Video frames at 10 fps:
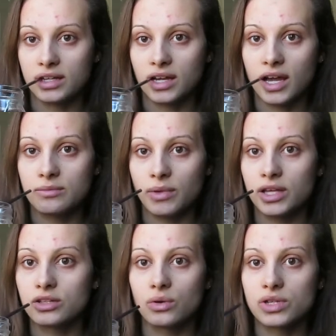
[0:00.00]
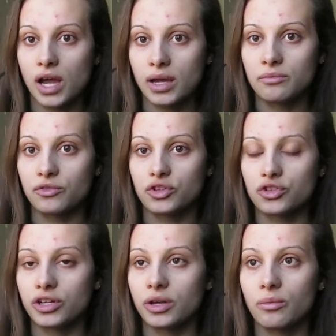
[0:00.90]
and I'd make no time for
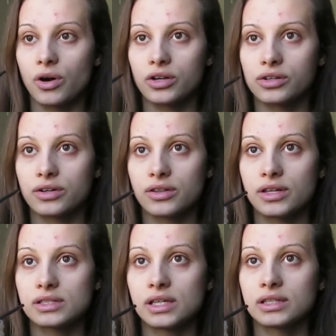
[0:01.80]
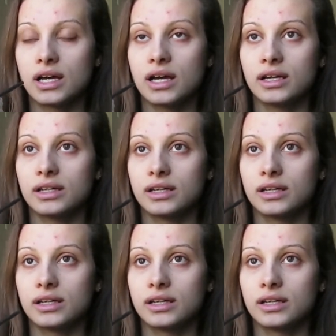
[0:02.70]
drinking water or things like that.